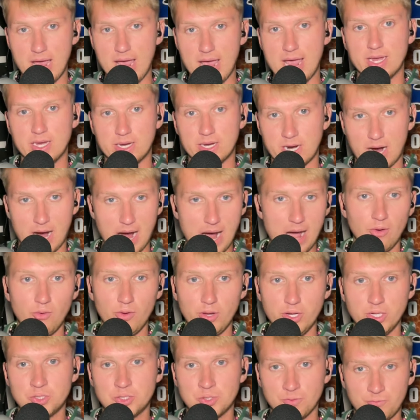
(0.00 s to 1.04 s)
a
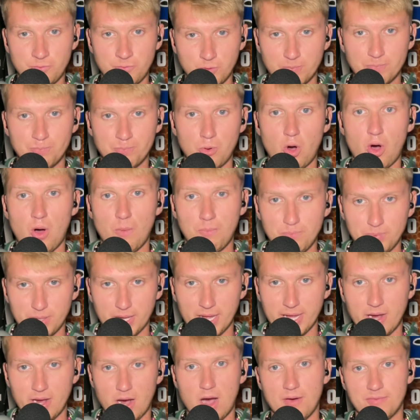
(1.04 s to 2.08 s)
college football
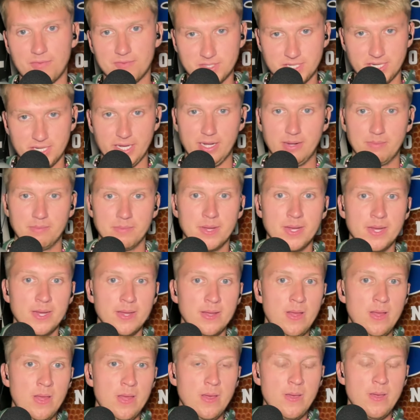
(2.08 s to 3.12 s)
playoff team.
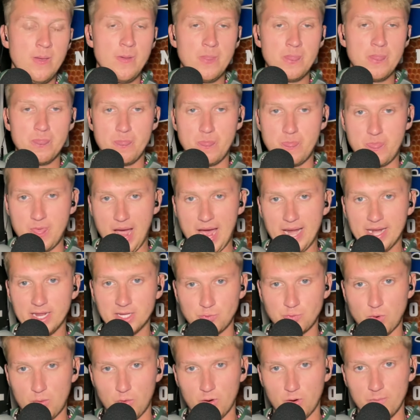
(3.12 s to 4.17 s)
That is
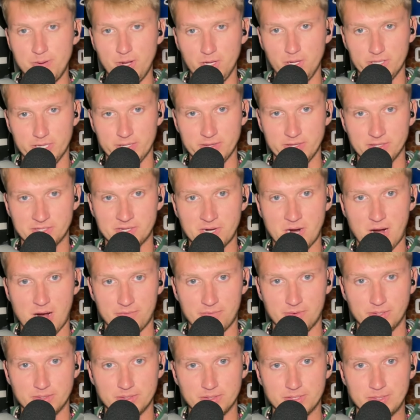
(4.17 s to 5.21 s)
what we're building in this
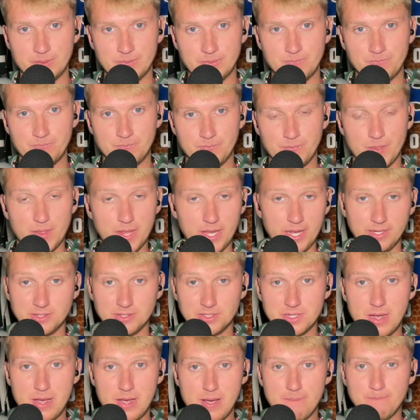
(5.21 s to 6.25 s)
conference.
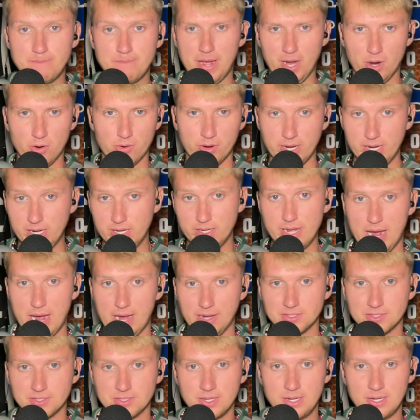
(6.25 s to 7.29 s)
Is parity,
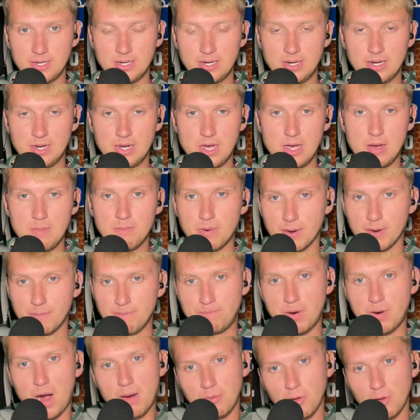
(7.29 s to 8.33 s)
yes, but a
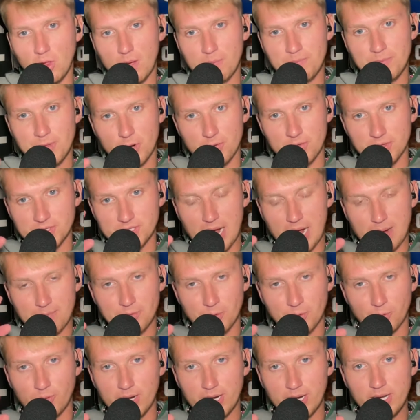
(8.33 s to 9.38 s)
bubble up there in the top
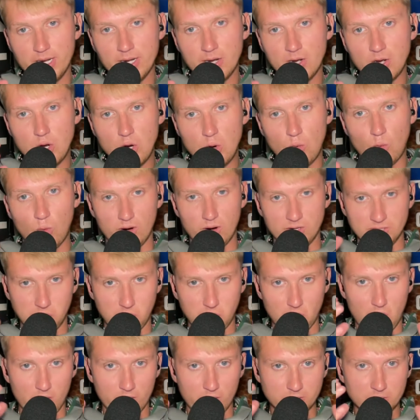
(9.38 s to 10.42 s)
three, where as
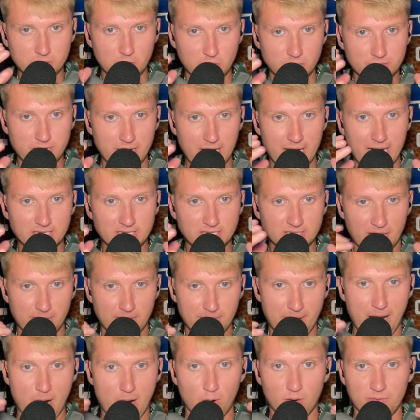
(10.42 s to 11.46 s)
long as those guys stay
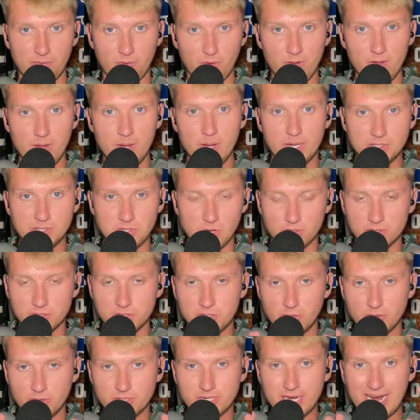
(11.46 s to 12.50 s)
powerful, as long as
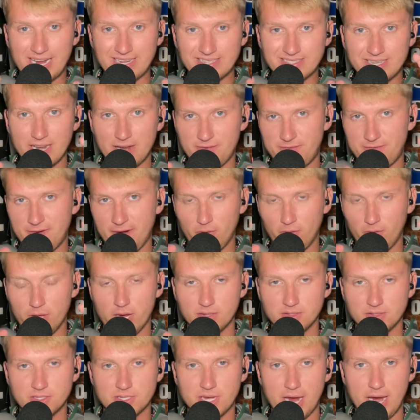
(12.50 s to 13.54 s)
those guys stay fairly
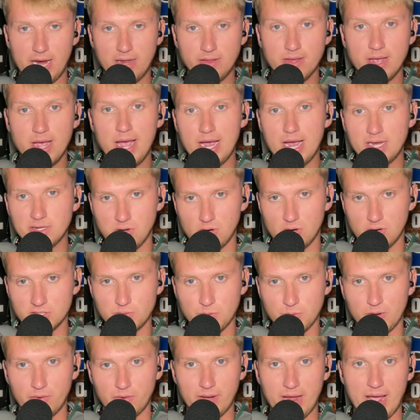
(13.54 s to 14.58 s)
unscathed, as long as
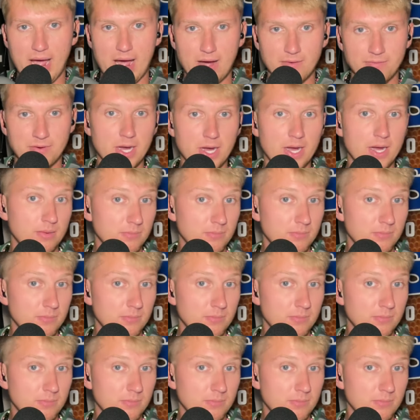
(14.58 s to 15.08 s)
we don't have